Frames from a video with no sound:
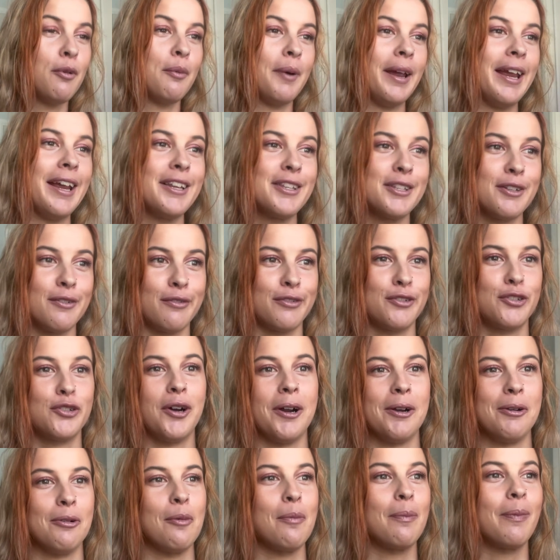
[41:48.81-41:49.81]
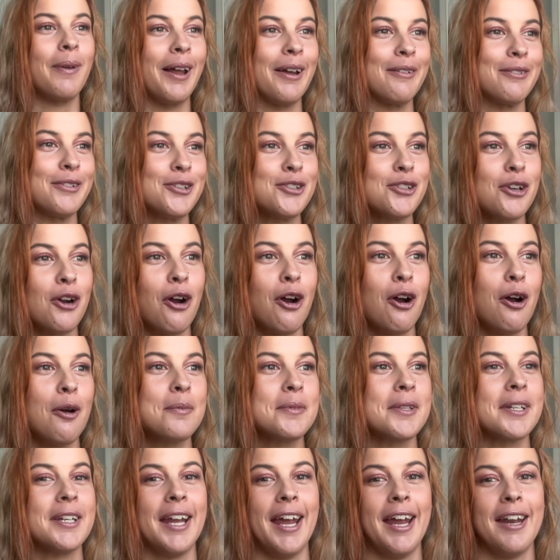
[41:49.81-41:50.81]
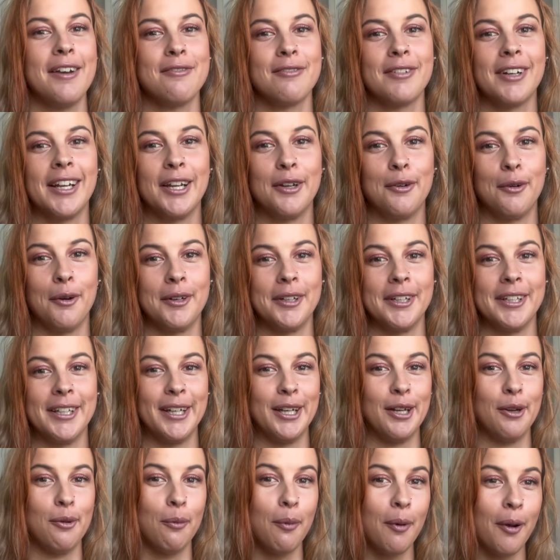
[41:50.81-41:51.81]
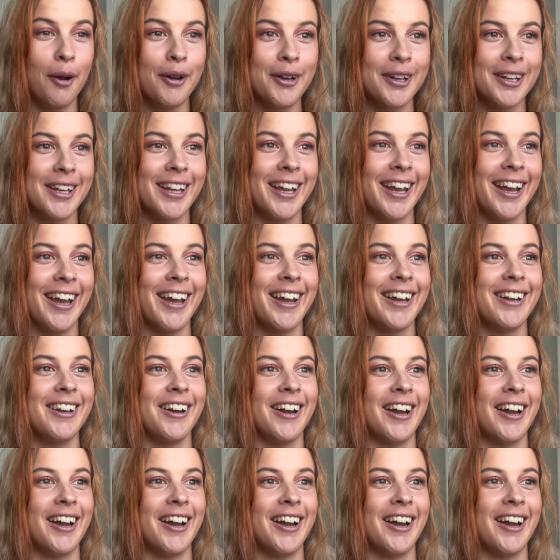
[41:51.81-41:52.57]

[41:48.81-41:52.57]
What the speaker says: weeks of trying to apply for jobs and hadn't really gotten any work yet,